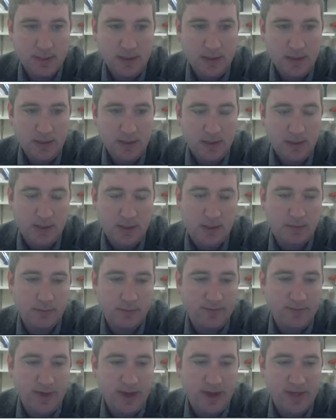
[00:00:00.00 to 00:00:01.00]
If
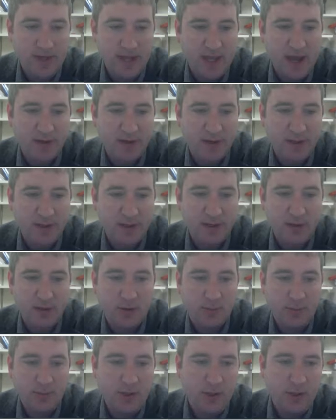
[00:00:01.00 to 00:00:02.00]
you have a calculator, you can
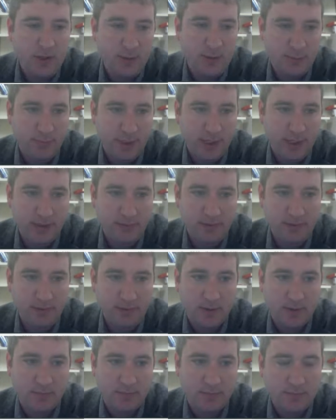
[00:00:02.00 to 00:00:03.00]
compute it, but,
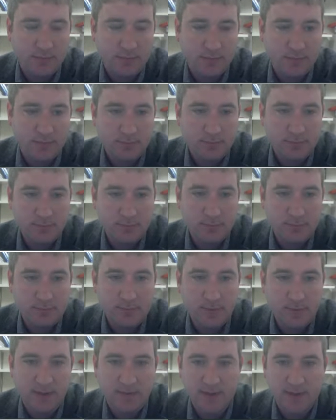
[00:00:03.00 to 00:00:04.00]

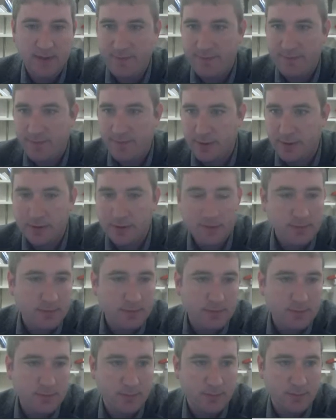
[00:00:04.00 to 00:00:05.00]
leave that for the
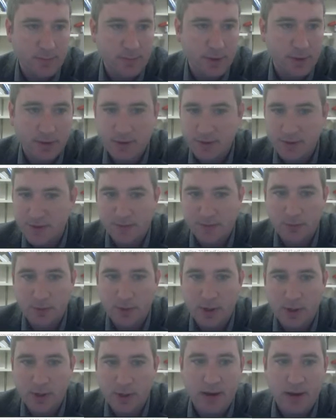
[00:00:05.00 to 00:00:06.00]
computer just to
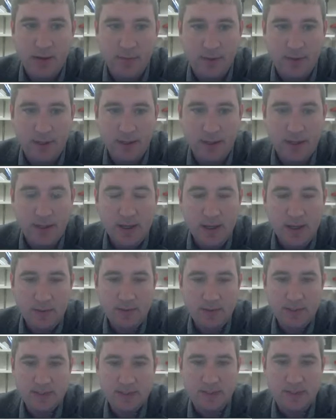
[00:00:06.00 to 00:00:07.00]
worry about. We
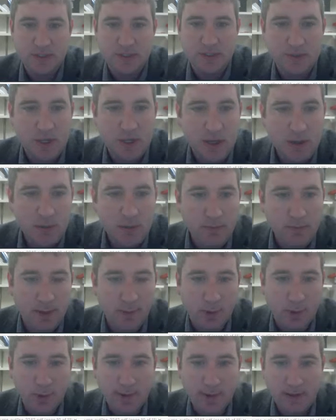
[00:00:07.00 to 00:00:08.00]
care
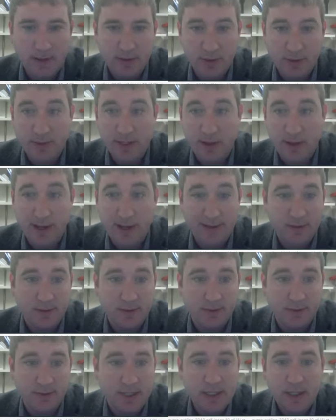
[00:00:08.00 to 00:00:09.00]
more about, do we know how to do
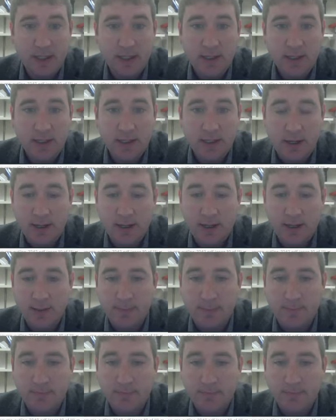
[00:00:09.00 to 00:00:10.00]

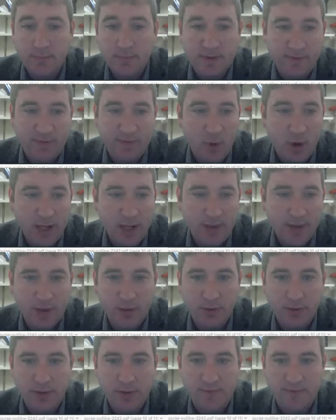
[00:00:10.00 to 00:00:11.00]
it? If you want, though,
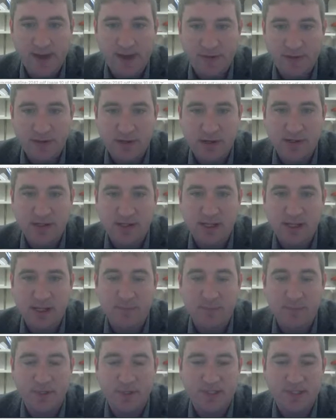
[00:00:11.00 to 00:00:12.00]
you can factor out e
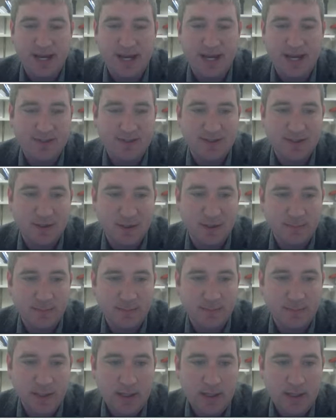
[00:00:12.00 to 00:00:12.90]
from this last term.